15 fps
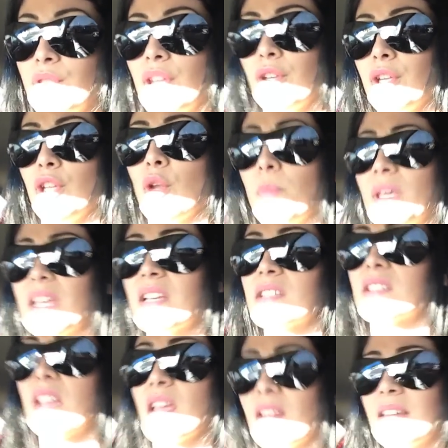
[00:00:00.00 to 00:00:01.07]
there, you know,
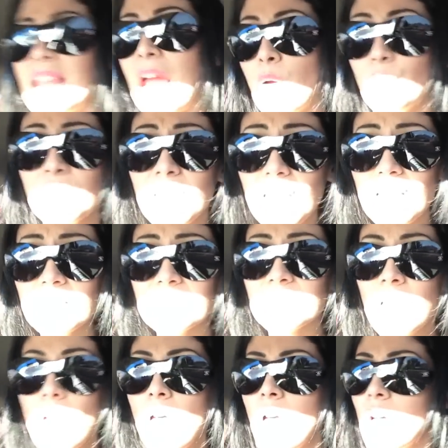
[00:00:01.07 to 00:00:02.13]
because nowadays,
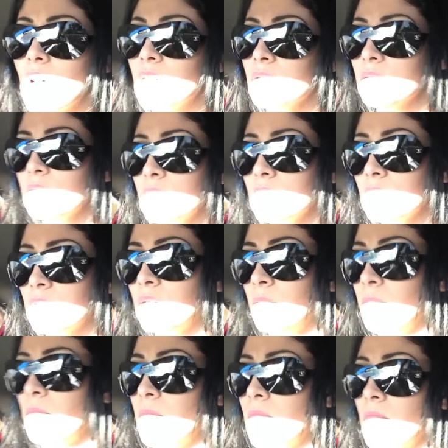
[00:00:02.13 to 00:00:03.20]
ooh,
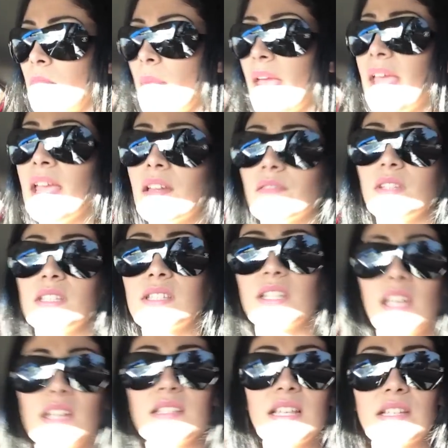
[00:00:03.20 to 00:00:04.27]
man, these
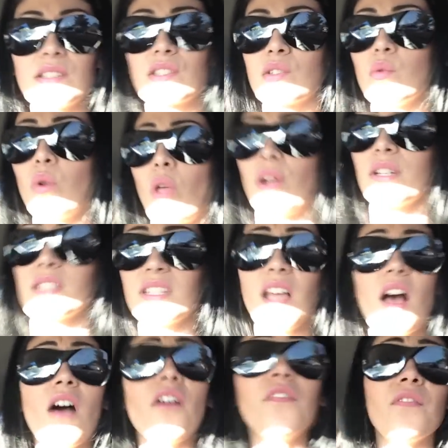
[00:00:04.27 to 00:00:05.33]
kids at school are
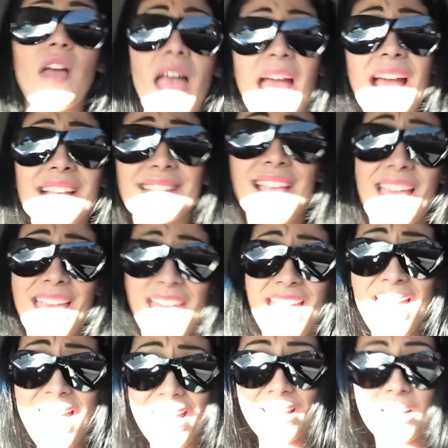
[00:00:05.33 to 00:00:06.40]
tough as
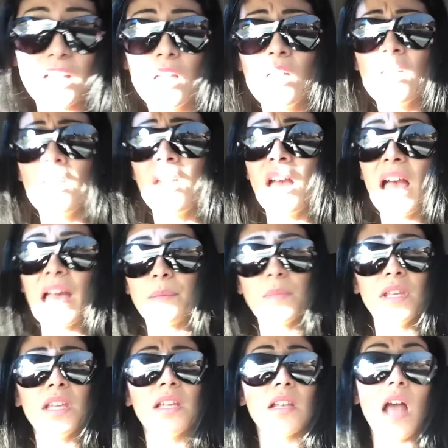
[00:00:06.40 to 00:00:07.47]
heck. I
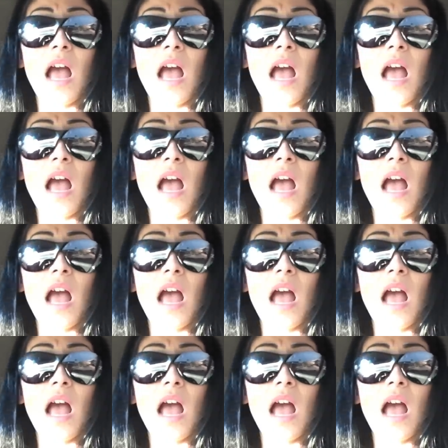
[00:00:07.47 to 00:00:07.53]
mean,